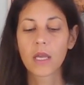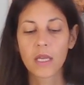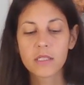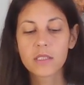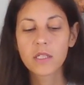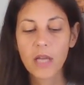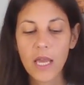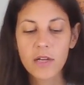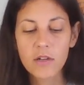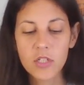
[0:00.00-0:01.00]
Is their
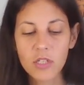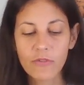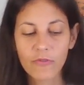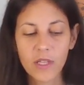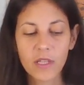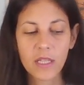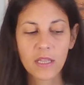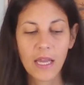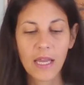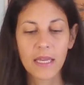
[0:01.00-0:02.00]
energy
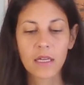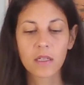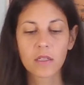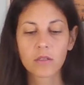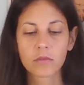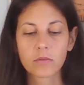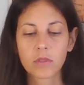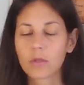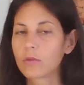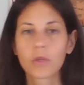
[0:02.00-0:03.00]
feeling like,
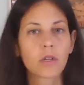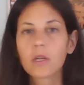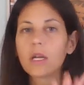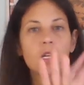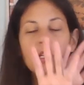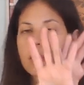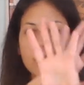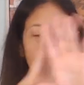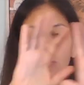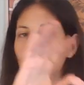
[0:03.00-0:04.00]

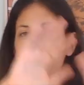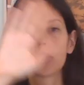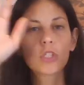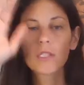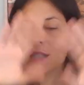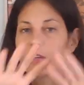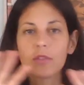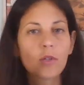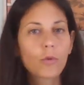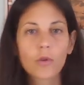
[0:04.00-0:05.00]
you know, shut down
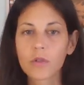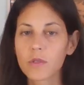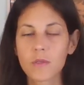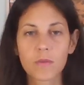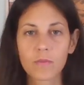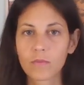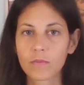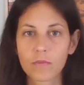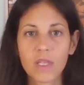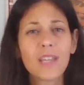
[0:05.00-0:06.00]
their words,
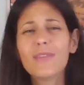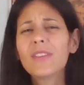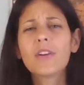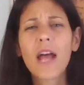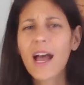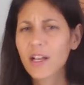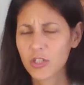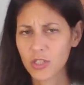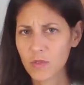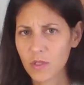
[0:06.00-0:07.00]
even their
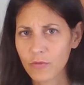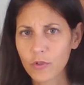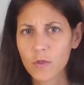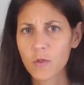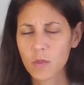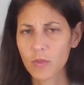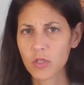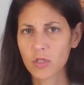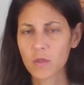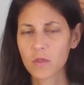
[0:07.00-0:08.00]
actions if you're
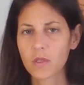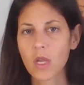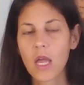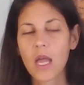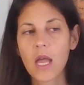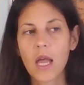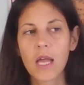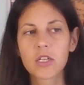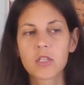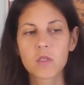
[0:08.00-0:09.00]
suspicious,
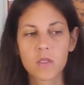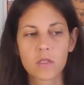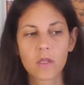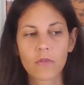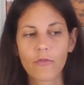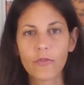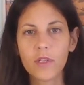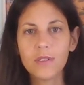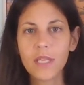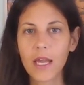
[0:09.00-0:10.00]
and just
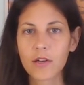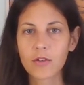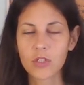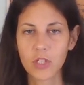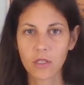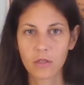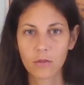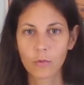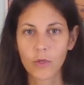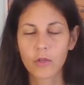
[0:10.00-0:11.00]
feel the energy
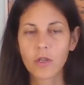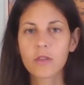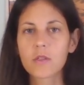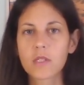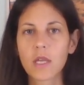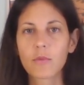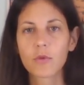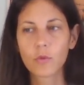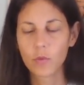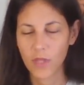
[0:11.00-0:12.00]
when you're in the same
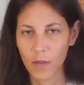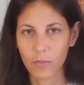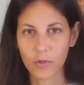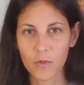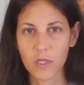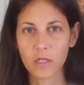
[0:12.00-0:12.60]
room with that person